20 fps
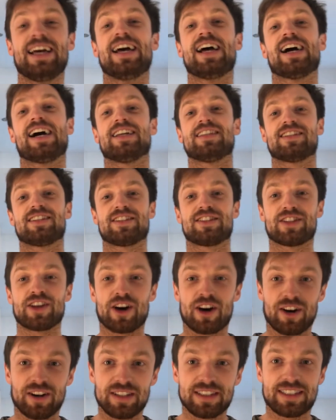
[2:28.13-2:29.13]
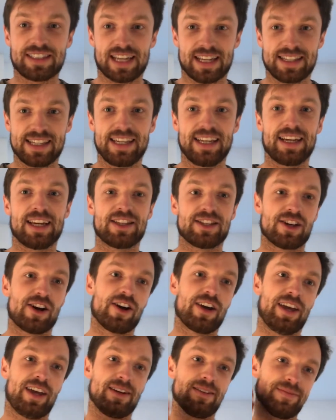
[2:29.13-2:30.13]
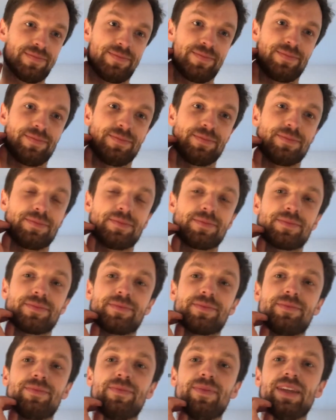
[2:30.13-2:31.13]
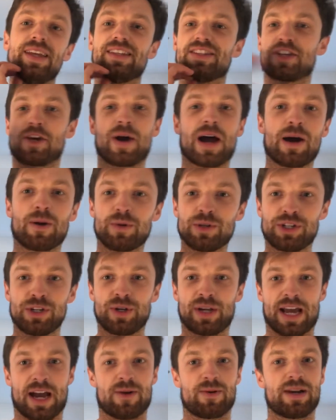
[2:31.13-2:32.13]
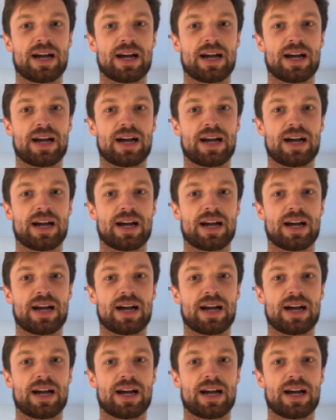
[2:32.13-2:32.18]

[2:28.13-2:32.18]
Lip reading: and to start setting a target. So how would you count?